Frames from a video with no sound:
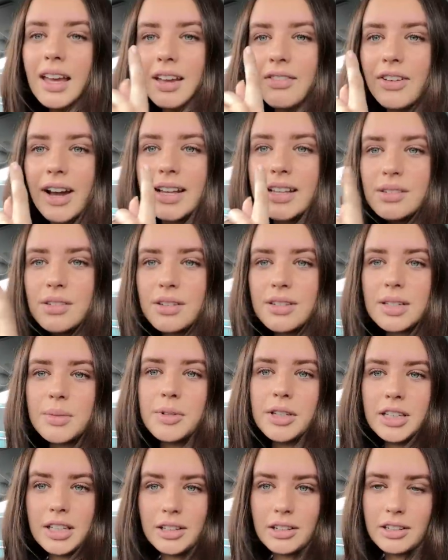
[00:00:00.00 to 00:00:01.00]
if I saw
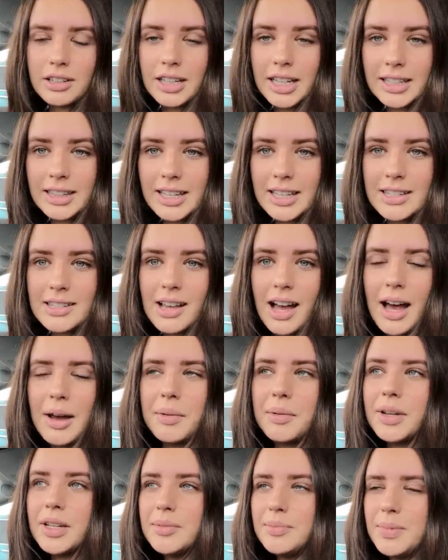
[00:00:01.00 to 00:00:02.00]
someone that looked like this, I
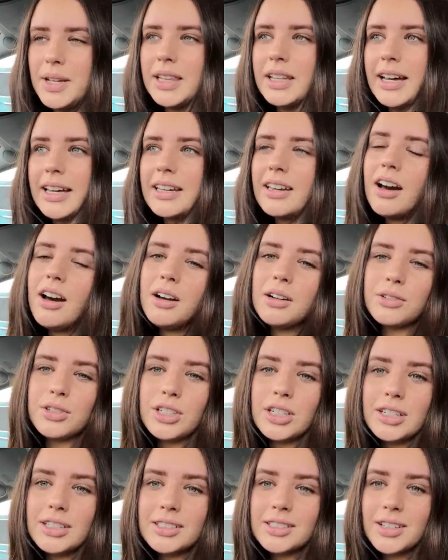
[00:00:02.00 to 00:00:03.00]
would be like, oh, she
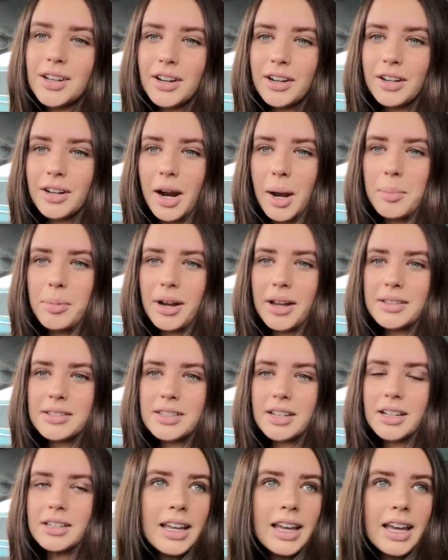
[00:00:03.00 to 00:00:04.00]
just got her eyebrows
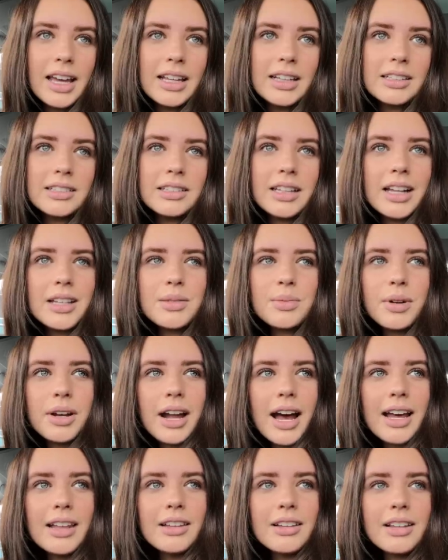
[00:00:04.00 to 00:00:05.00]
done. And that's what
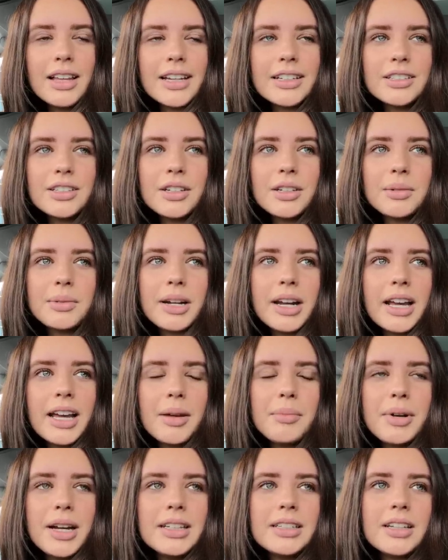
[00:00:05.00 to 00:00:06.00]
I look like too when I get
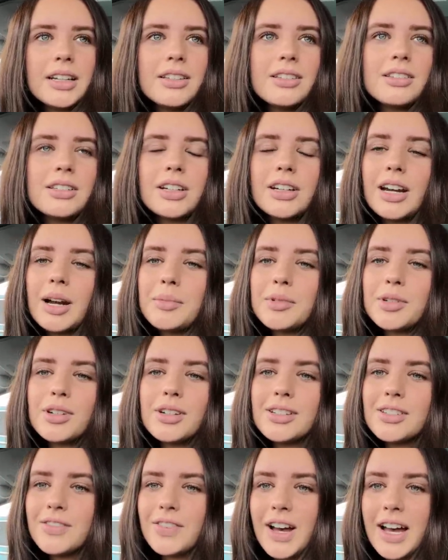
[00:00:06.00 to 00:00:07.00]
mine done. So I'm sure
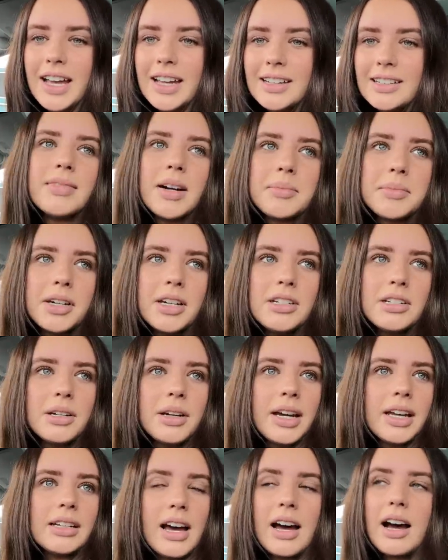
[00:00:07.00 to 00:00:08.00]
it's fine. I'm gonna do
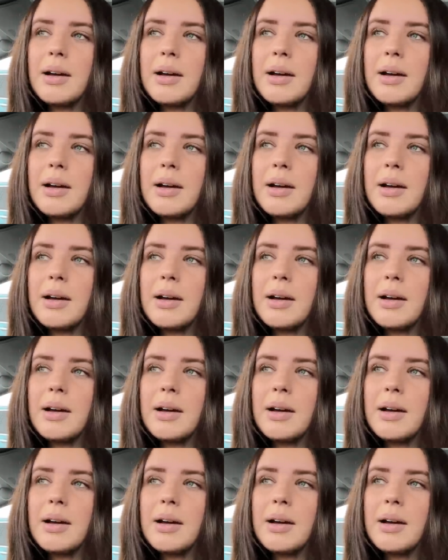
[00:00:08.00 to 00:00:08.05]
it.